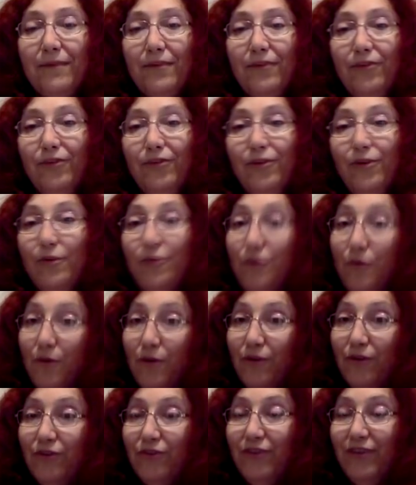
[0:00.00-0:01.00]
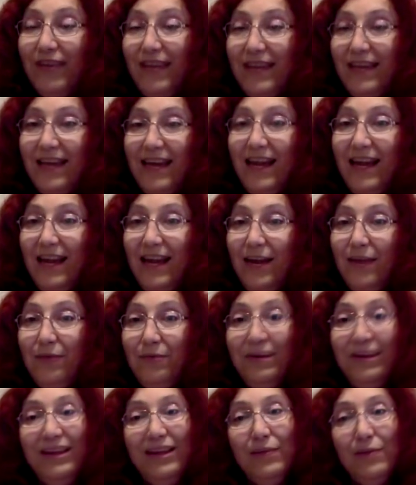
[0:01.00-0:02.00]
so, of course, E A
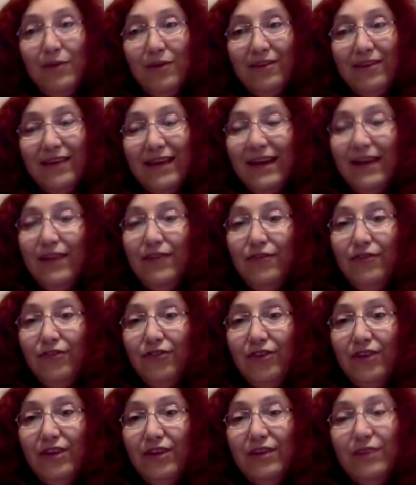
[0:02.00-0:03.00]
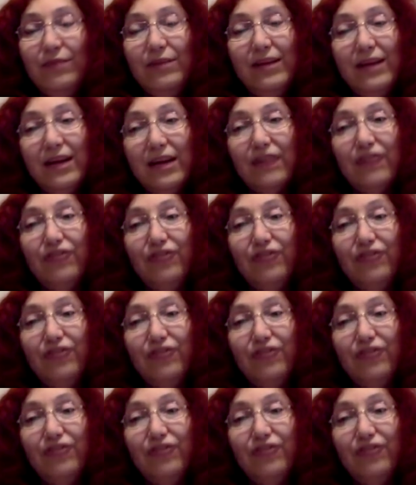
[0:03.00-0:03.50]
really wasn't that interested, and we kind of